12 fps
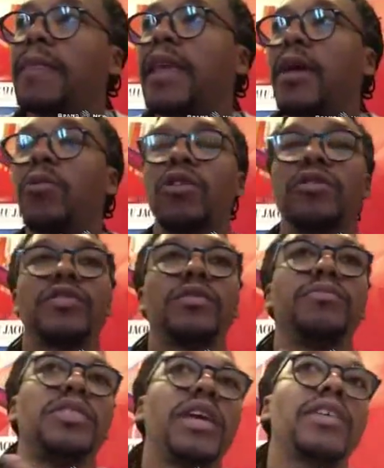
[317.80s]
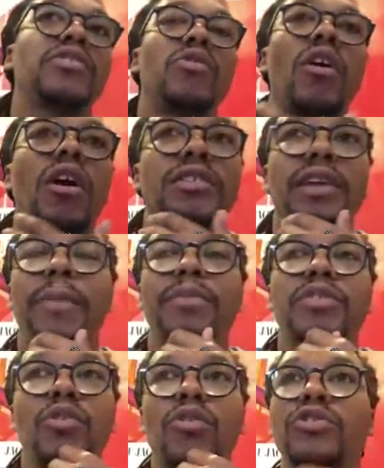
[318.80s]
They were subject to all type
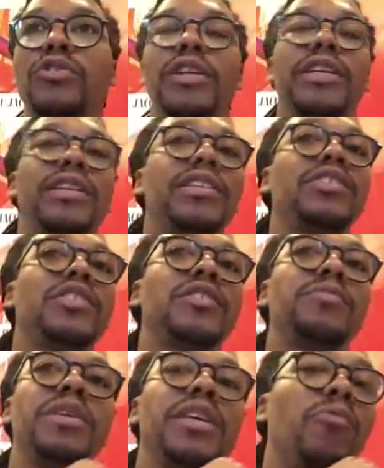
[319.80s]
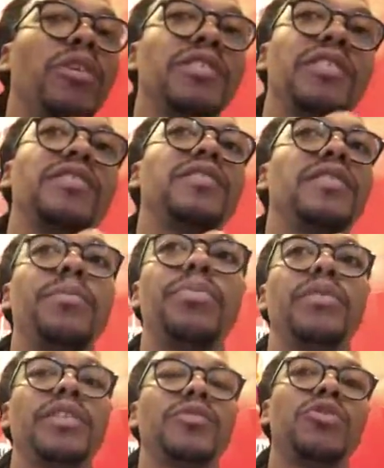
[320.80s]
of torture. It wasn't as
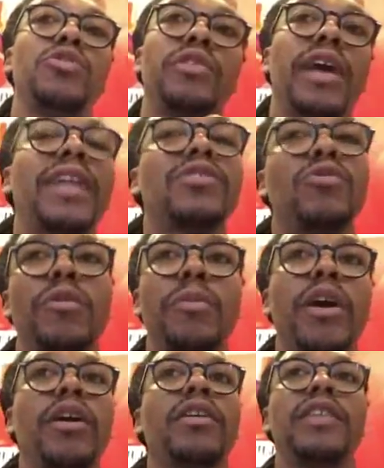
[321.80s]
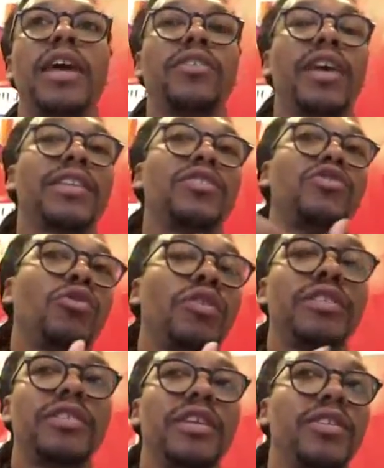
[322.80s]
simple as when you got to America. Now you got the
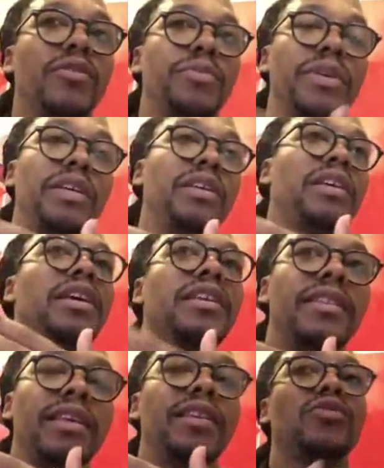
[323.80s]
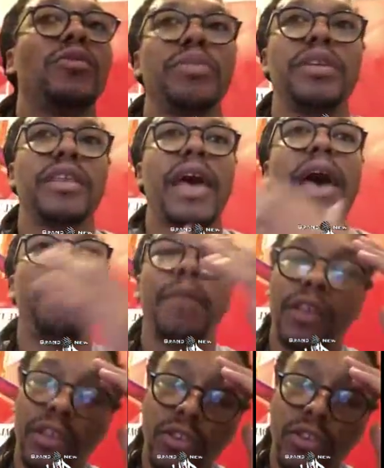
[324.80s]
choice to either be this or be that.